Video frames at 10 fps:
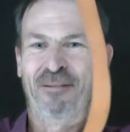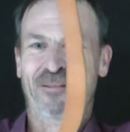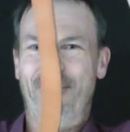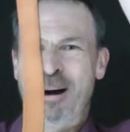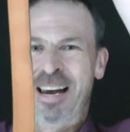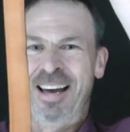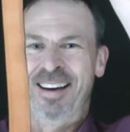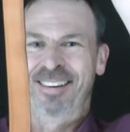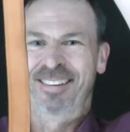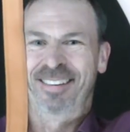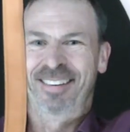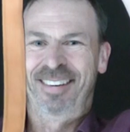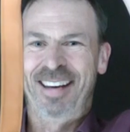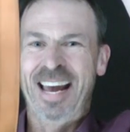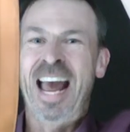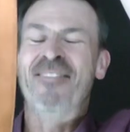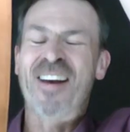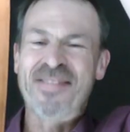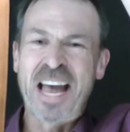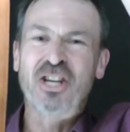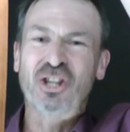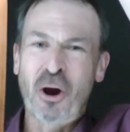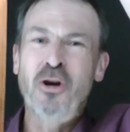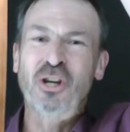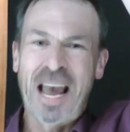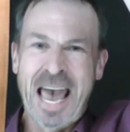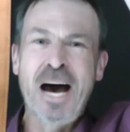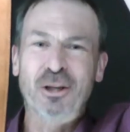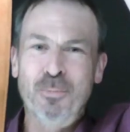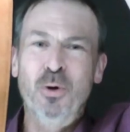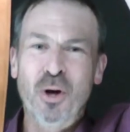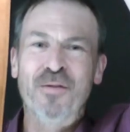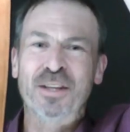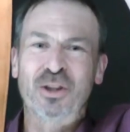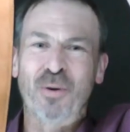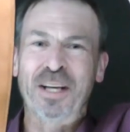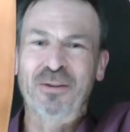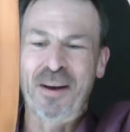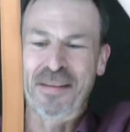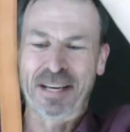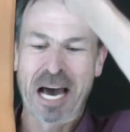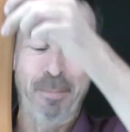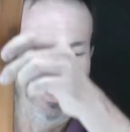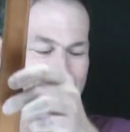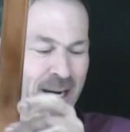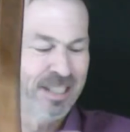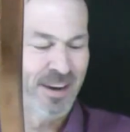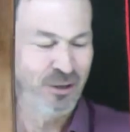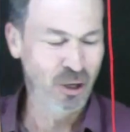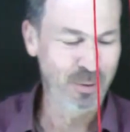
voila. In fact, that shows you how to maneuver the strings around the cup. Because if I do